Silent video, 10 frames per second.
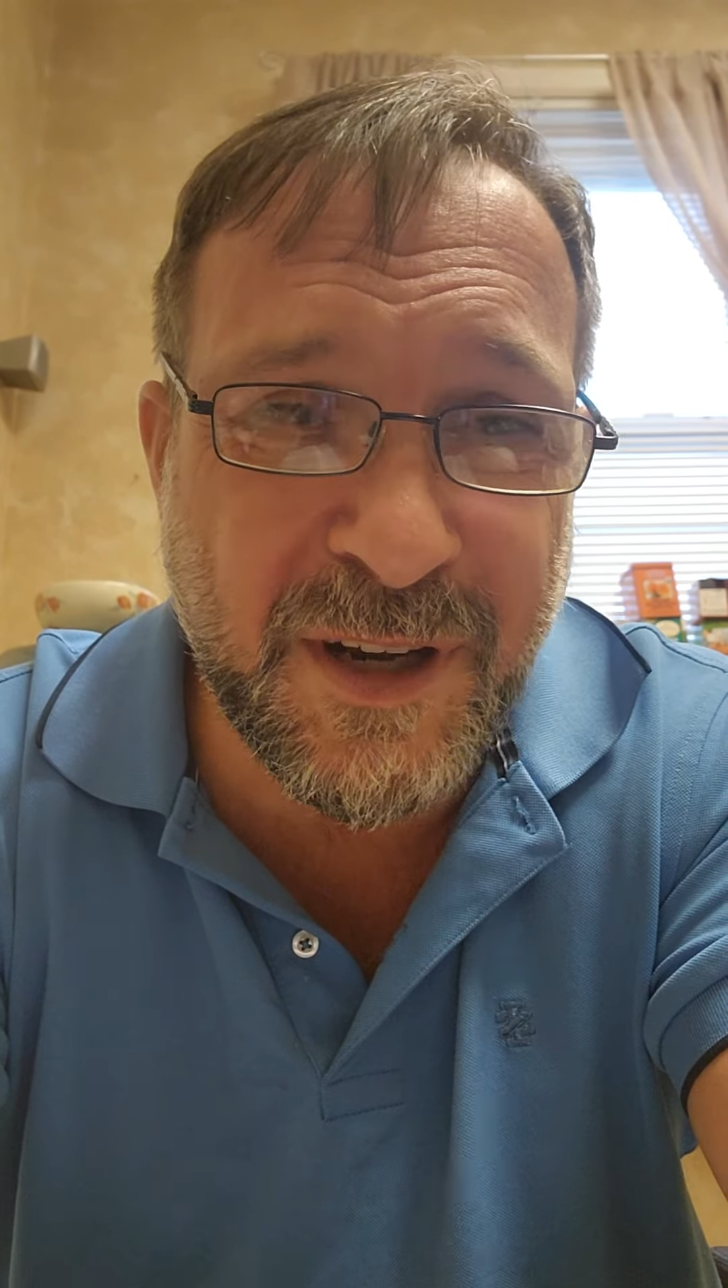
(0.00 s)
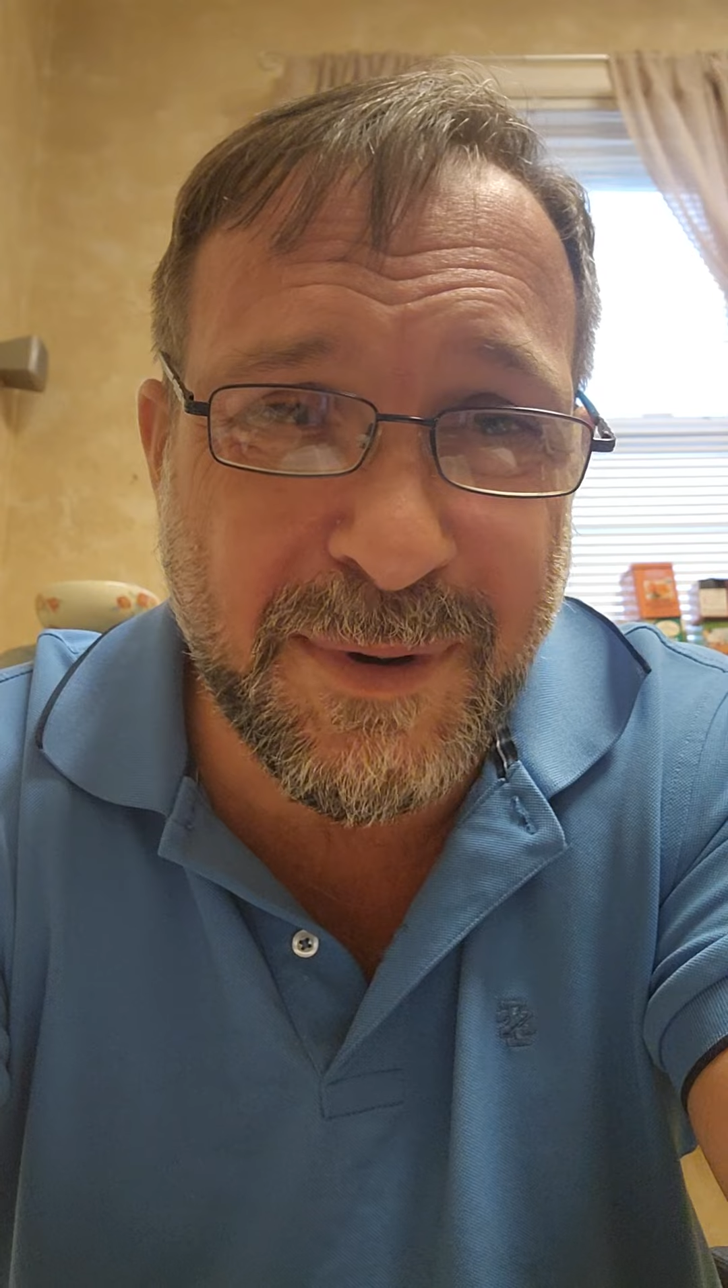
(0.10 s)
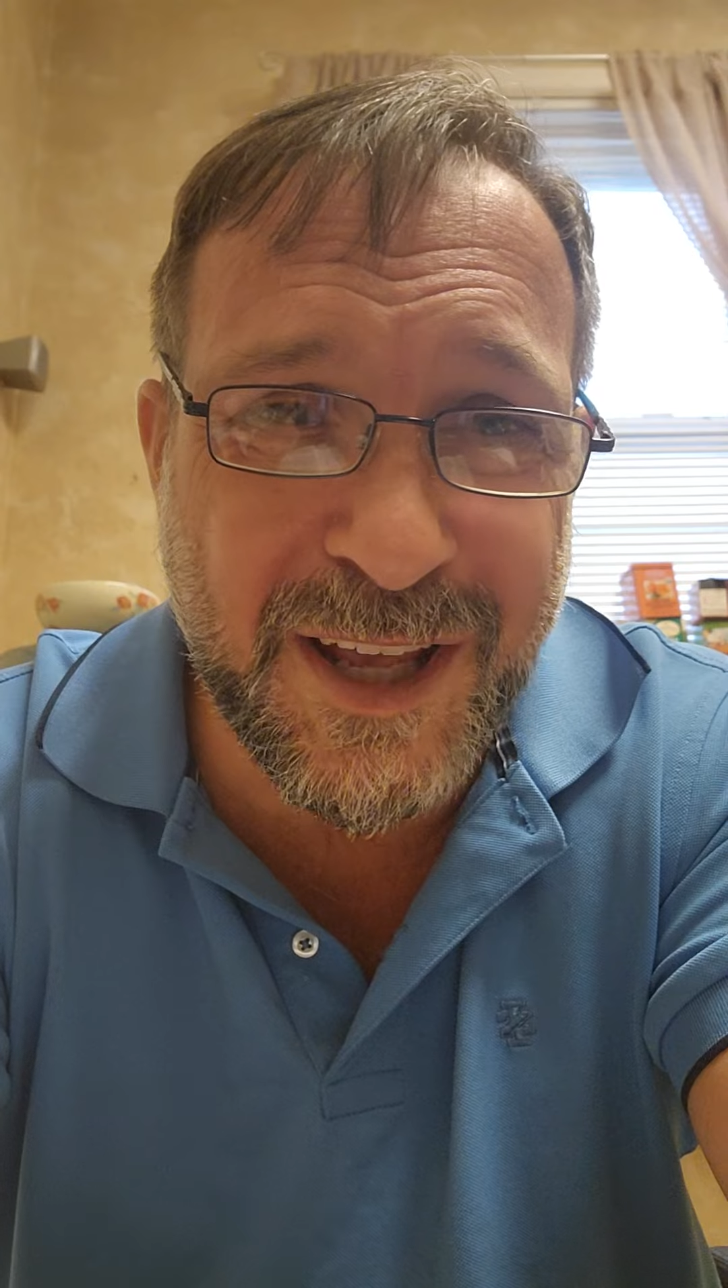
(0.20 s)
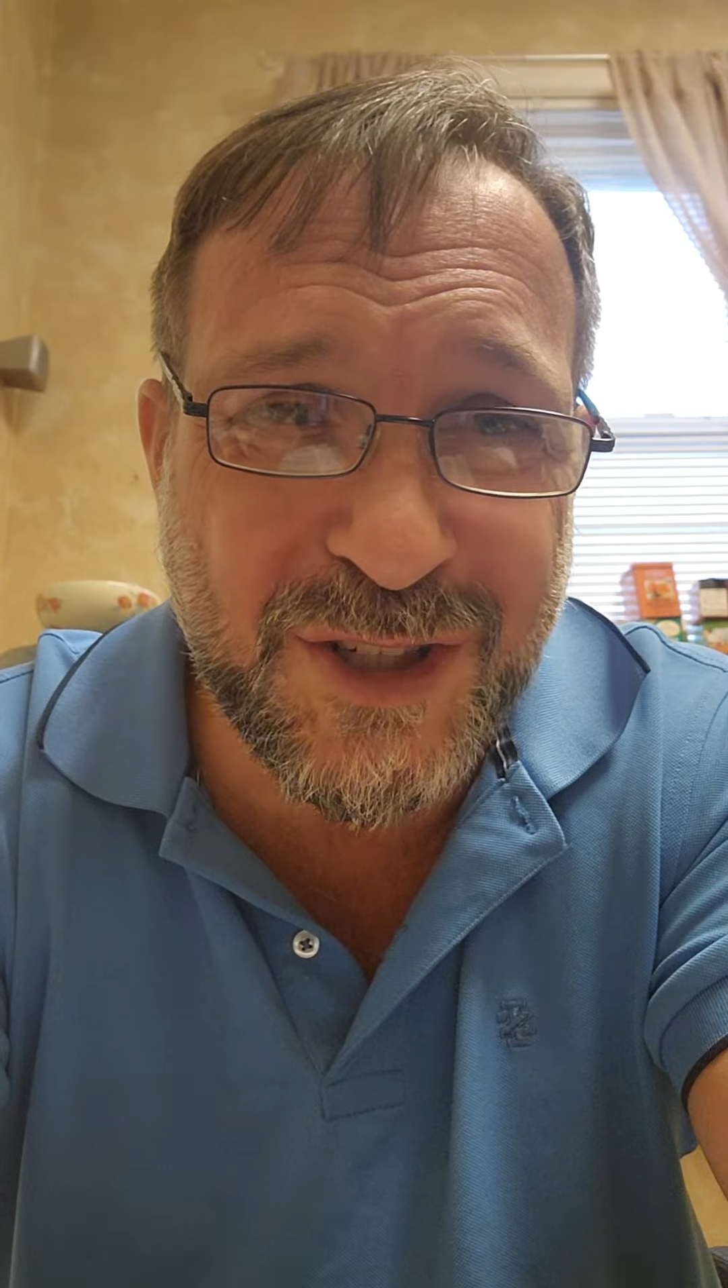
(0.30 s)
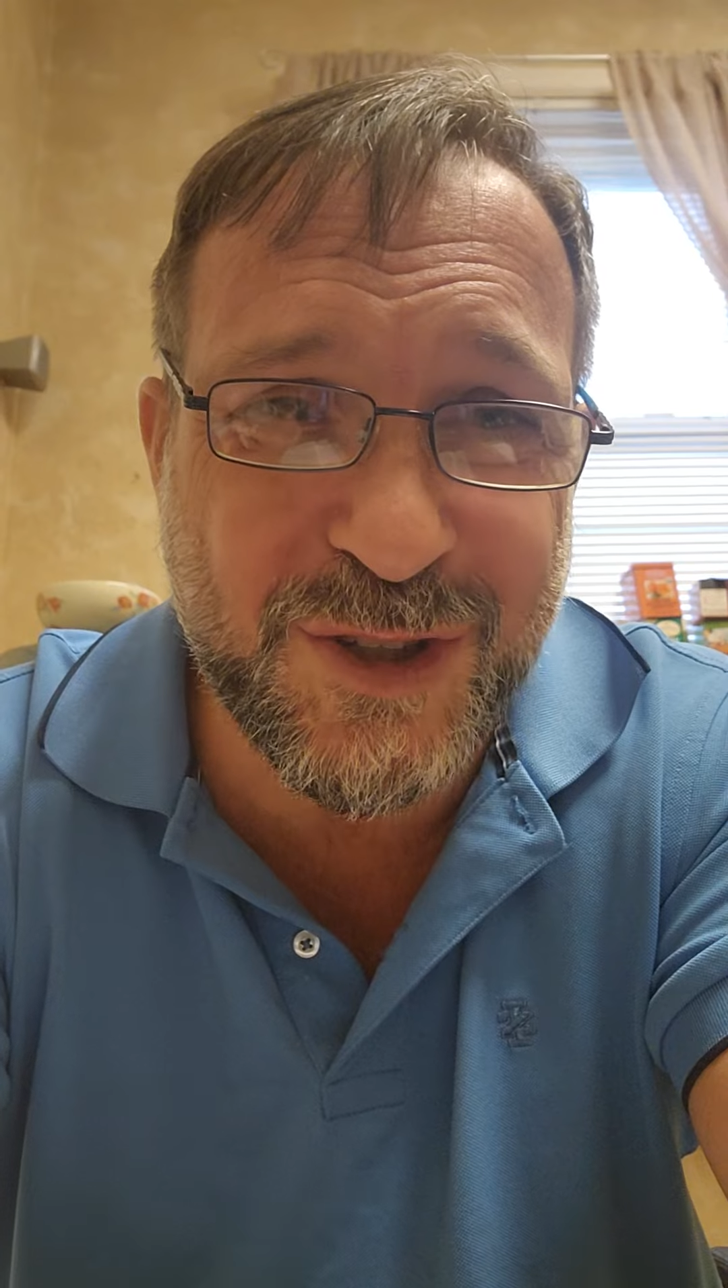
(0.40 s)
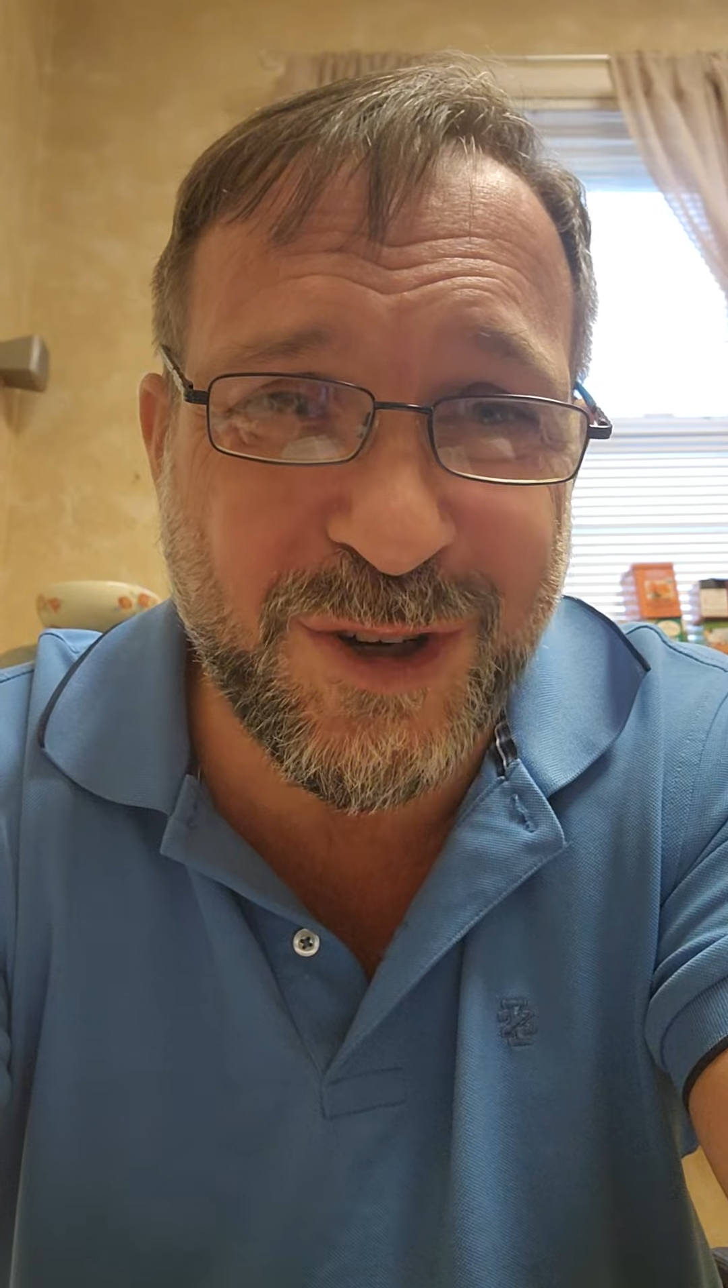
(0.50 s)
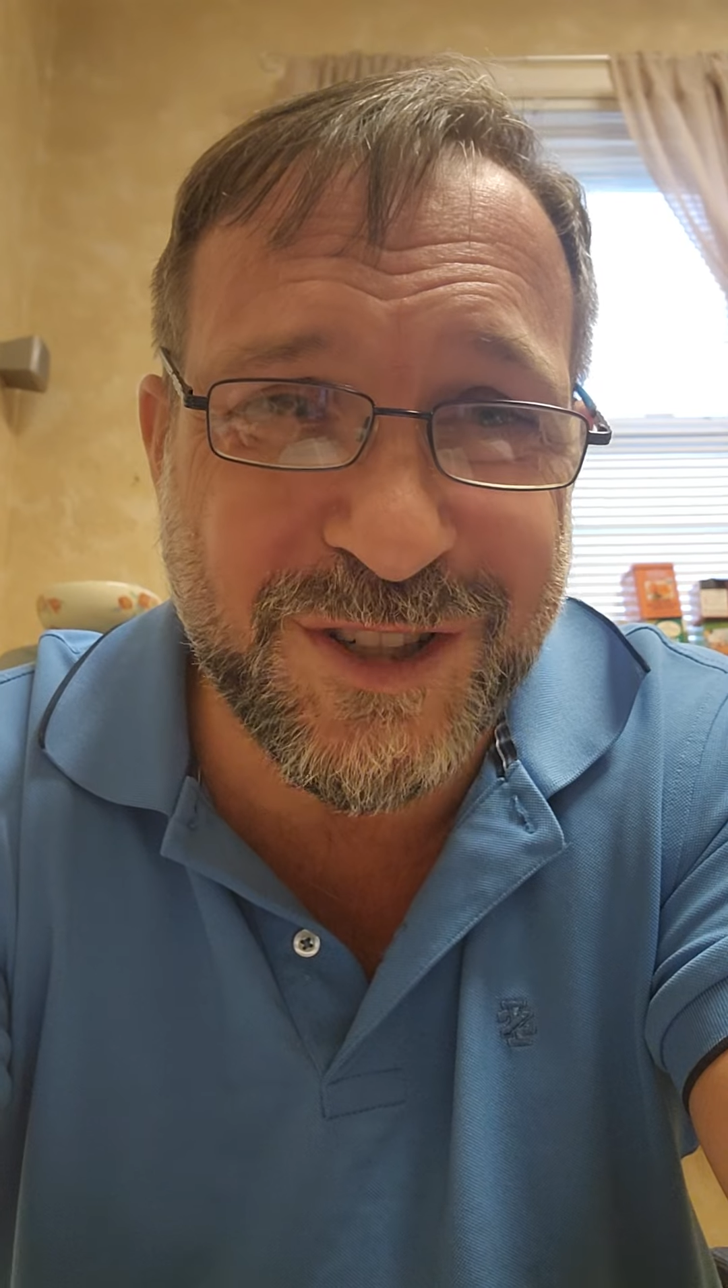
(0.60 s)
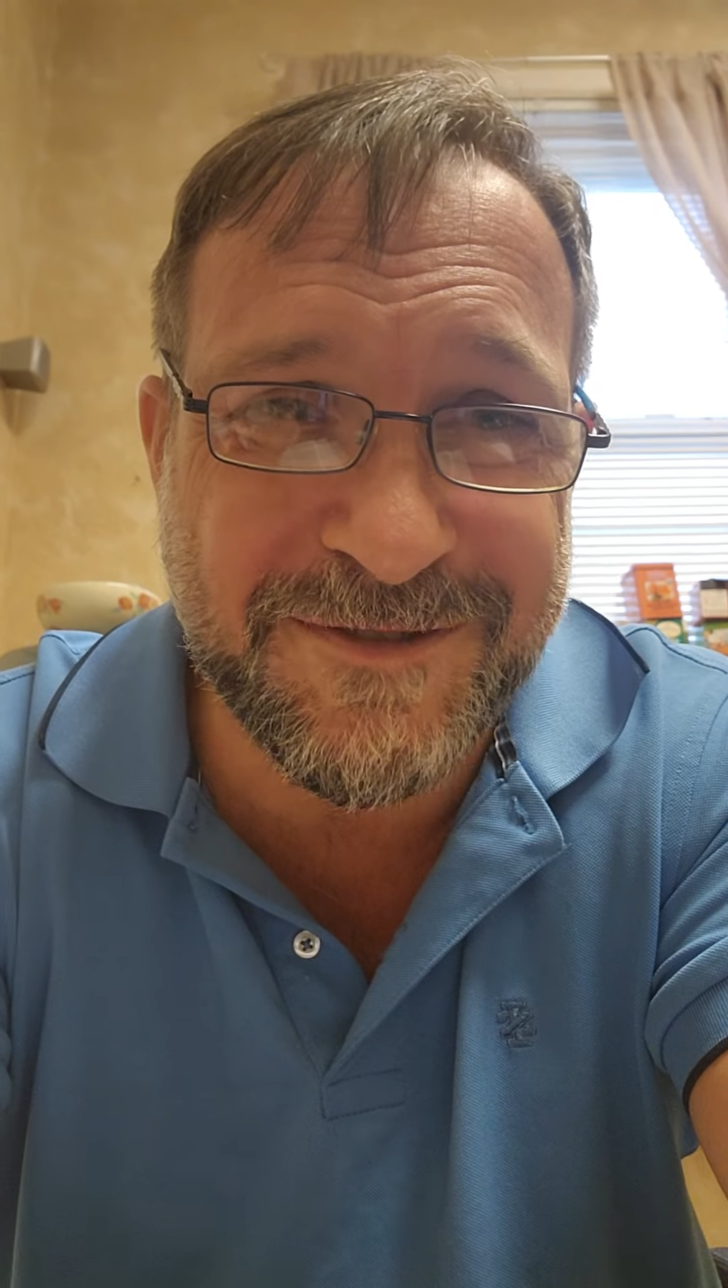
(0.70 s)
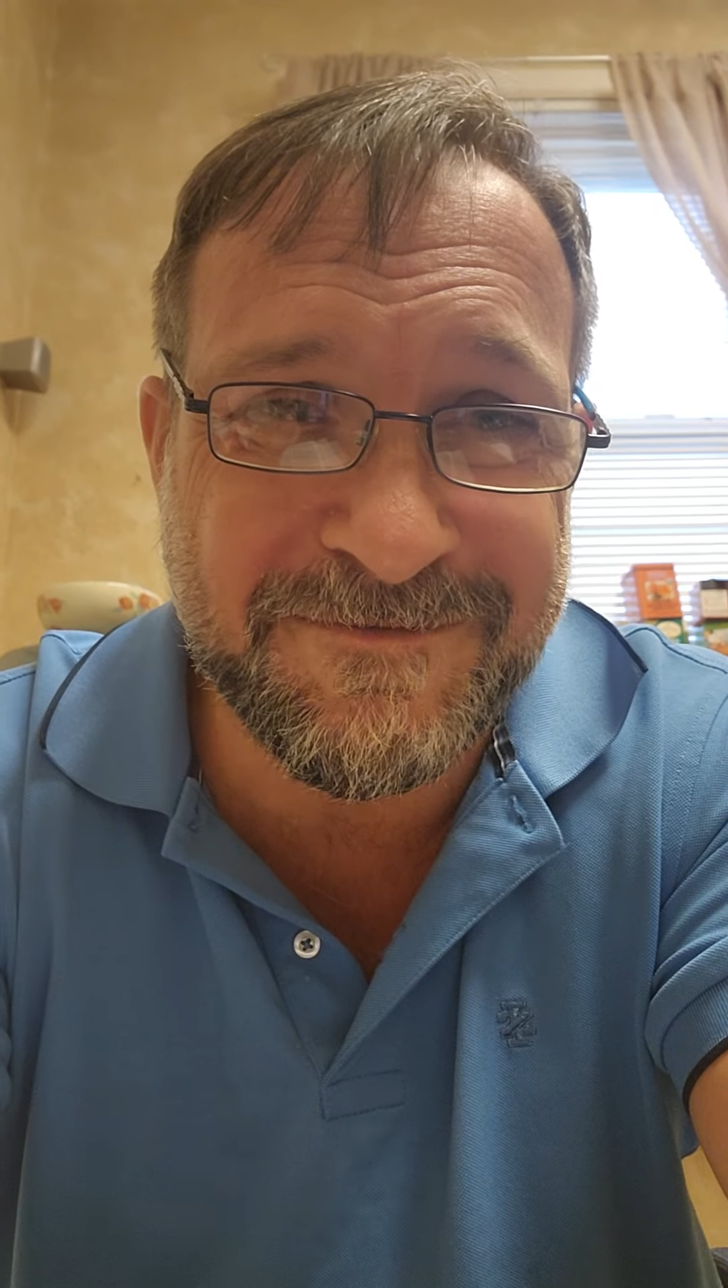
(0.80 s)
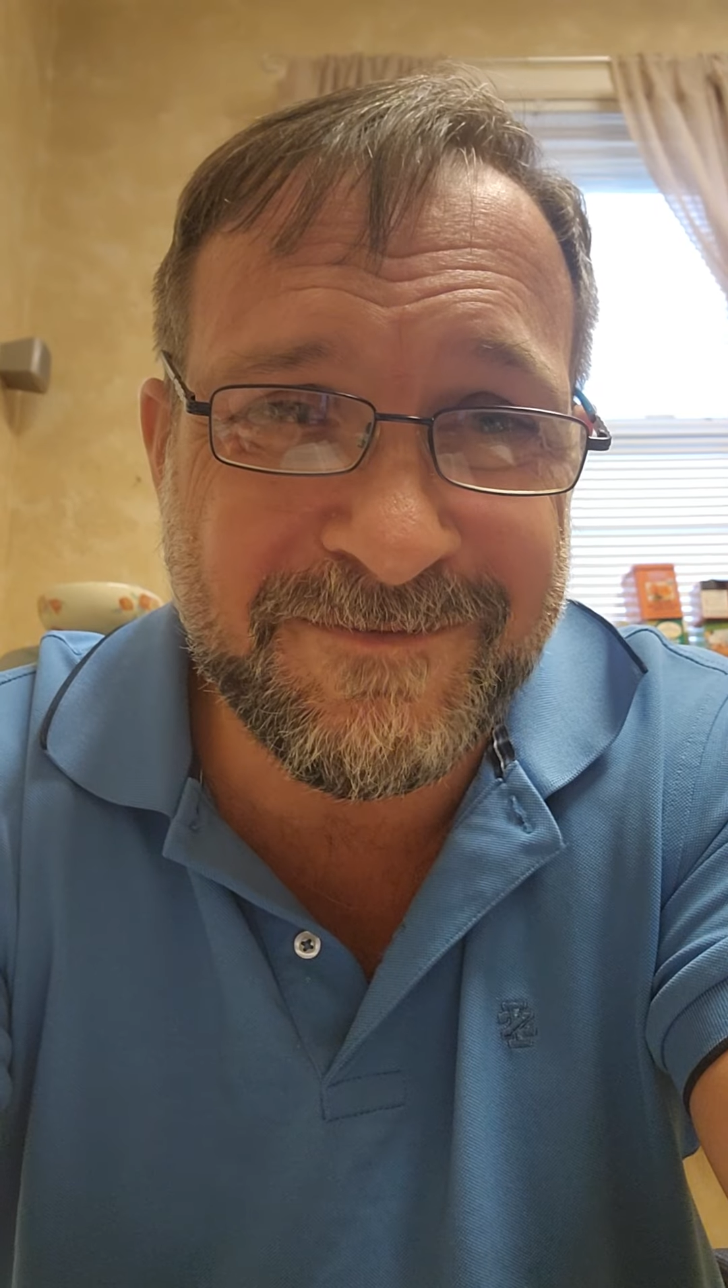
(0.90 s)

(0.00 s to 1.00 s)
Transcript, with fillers: double-edged sword